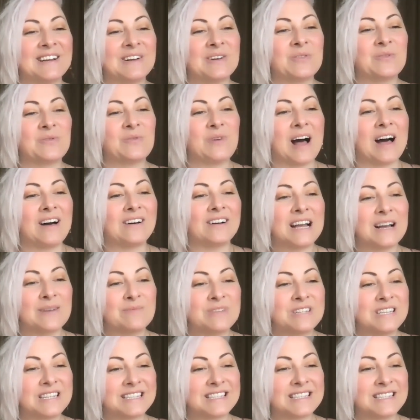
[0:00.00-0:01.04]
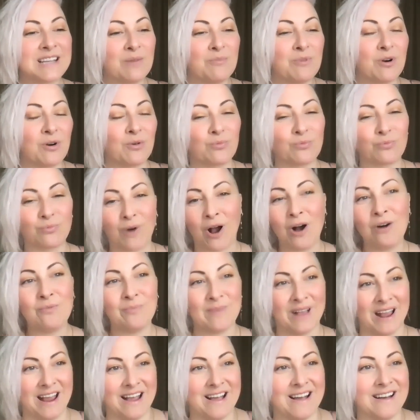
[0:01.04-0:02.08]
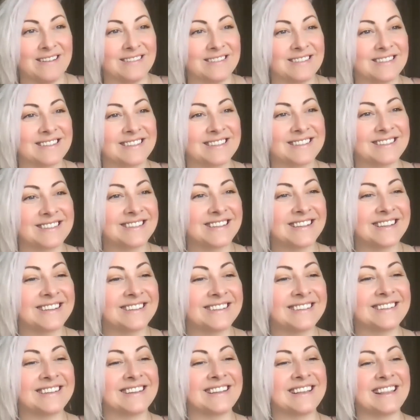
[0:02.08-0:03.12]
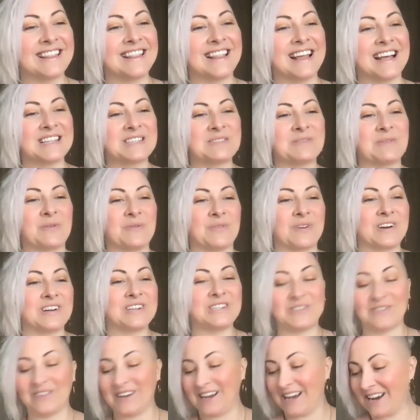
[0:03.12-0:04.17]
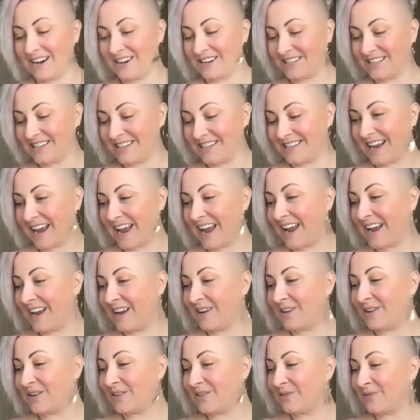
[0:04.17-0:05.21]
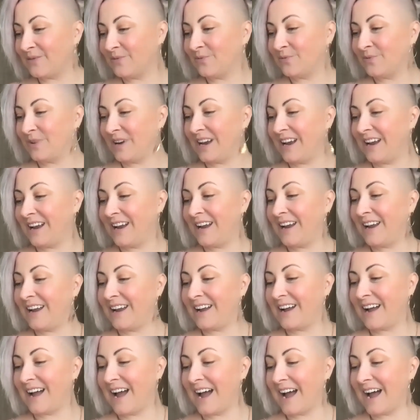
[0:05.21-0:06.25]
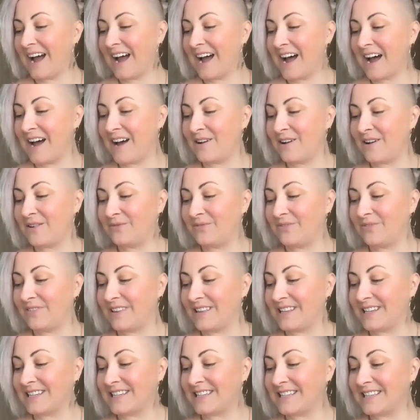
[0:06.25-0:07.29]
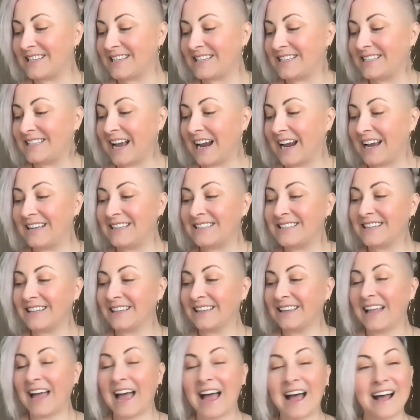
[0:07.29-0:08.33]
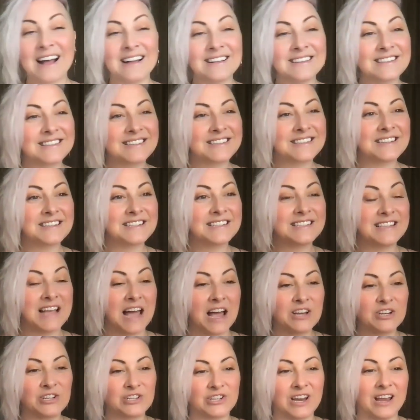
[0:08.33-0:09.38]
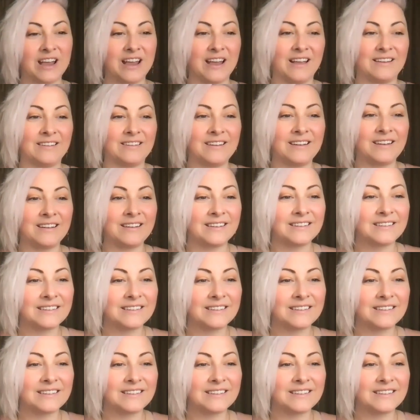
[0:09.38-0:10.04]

Welcome to Summer Romance. That's what we're doing here today. This is the second to last session